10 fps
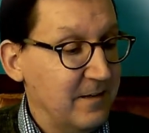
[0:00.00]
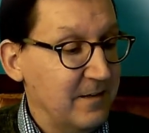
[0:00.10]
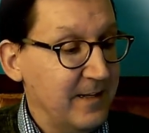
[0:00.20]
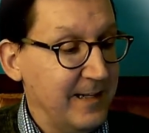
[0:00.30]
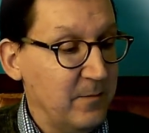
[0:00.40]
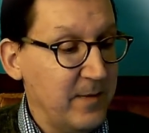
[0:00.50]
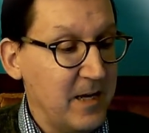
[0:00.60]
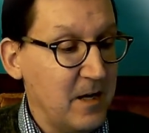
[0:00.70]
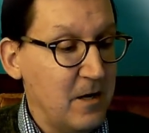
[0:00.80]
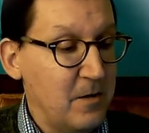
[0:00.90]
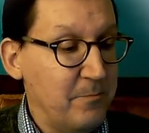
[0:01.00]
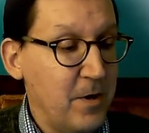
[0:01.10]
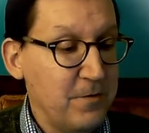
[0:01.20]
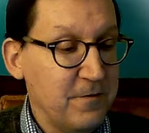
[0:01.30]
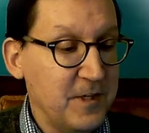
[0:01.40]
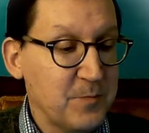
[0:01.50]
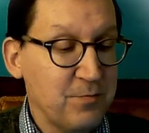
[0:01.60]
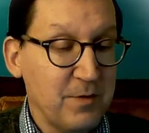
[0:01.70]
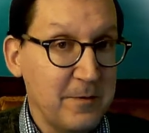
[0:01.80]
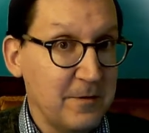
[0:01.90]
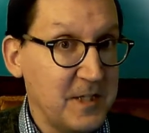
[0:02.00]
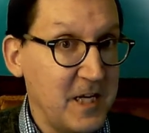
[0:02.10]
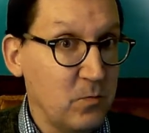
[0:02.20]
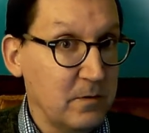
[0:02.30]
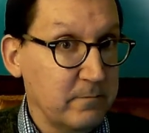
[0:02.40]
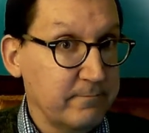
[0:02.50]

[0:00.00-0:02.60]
that'll make both of these perimeters equal.